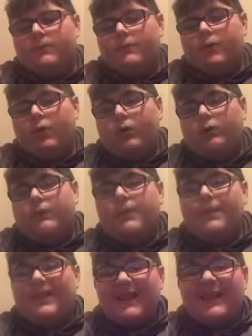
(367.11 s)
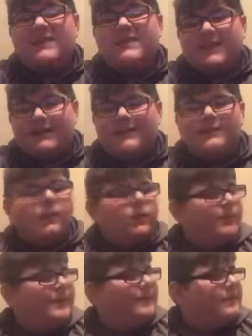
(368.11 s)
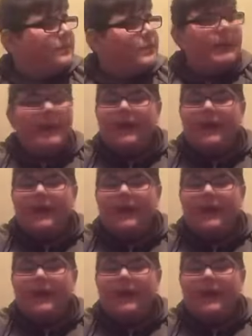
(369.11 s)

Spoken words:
Called the plasticest club in the UK.